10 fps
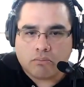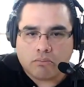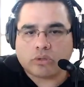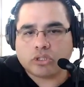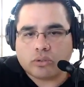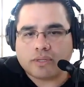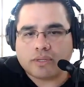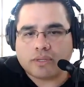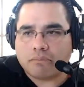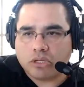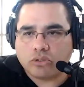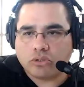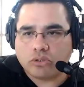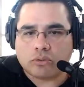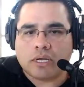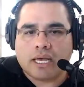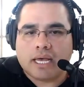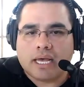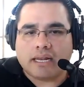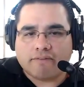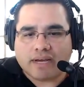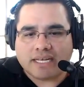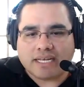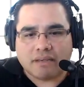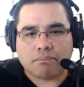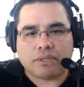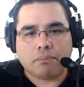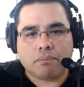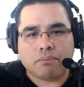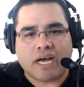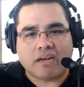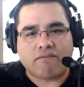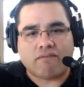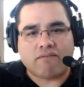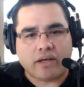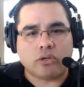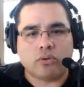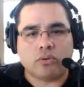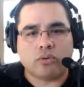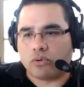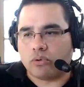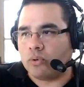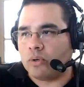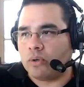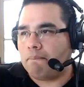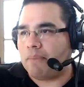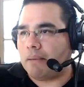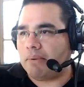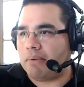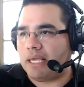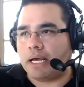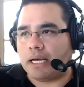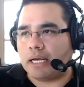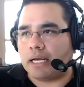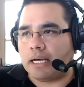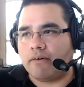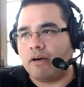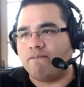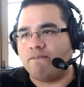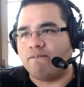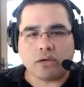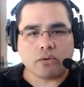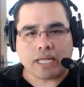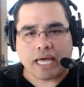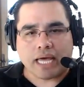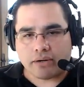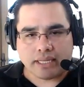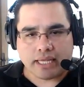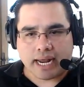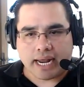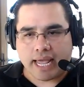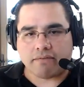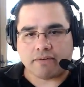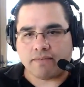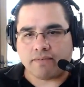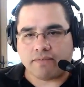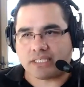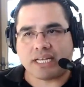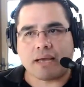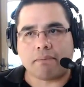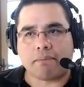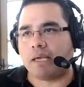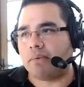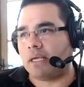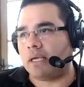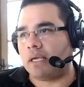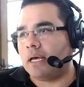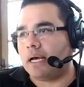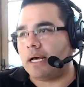more so than I'm used to. And if I simply provide value through maybe a video library that I have of various steps, maybe